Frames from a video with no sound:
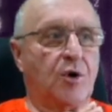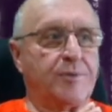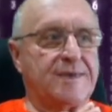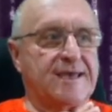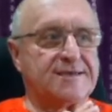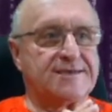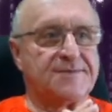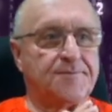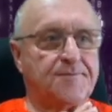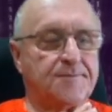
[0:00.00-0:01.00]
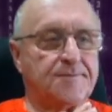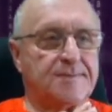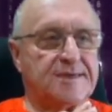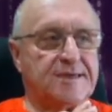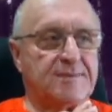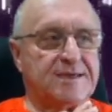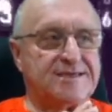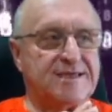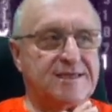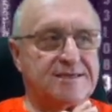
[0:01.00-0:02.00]
OBS. Does that
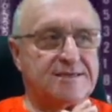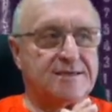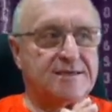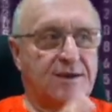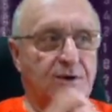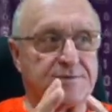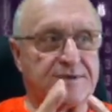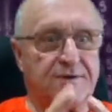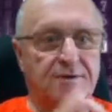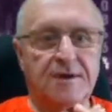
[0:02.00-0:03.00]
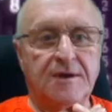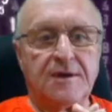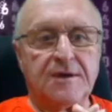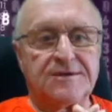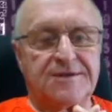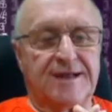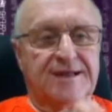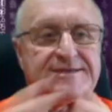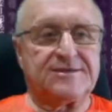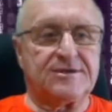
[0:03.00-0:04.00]
make sense? I hope so. So
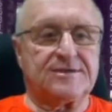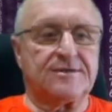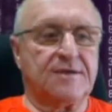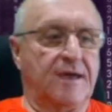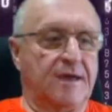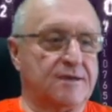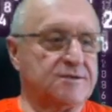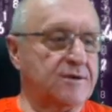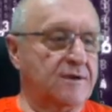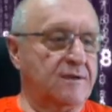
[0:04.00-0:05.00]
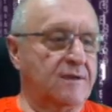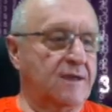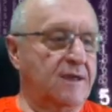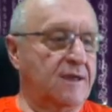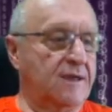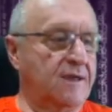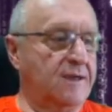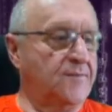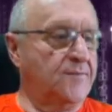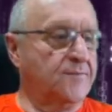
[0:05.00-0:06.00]
now let's just uh, turn
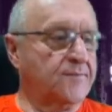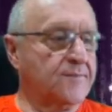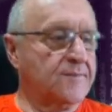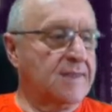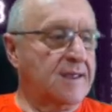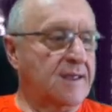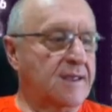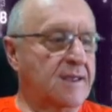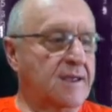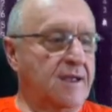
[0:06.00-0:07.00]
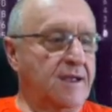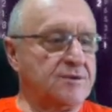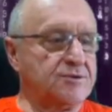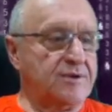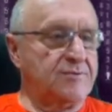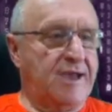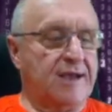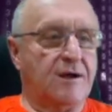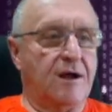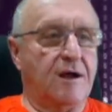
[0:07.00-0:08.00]
um, AirDroid
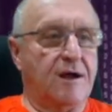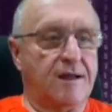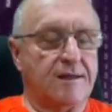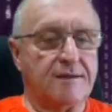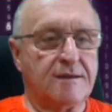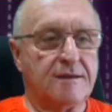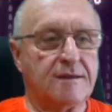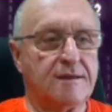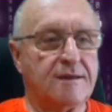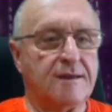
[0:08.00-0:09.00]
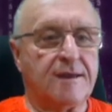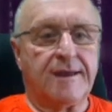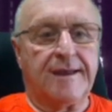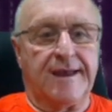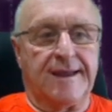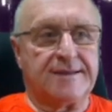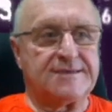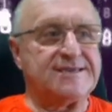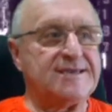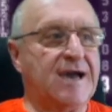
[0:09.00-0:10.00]
back on
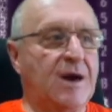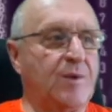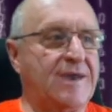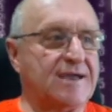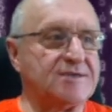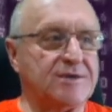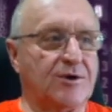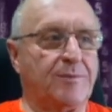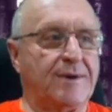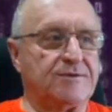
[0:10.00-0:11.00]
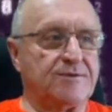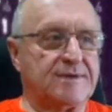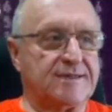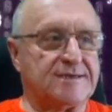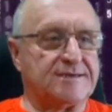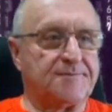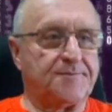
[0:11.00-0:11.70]
and see how we actually go about doing this.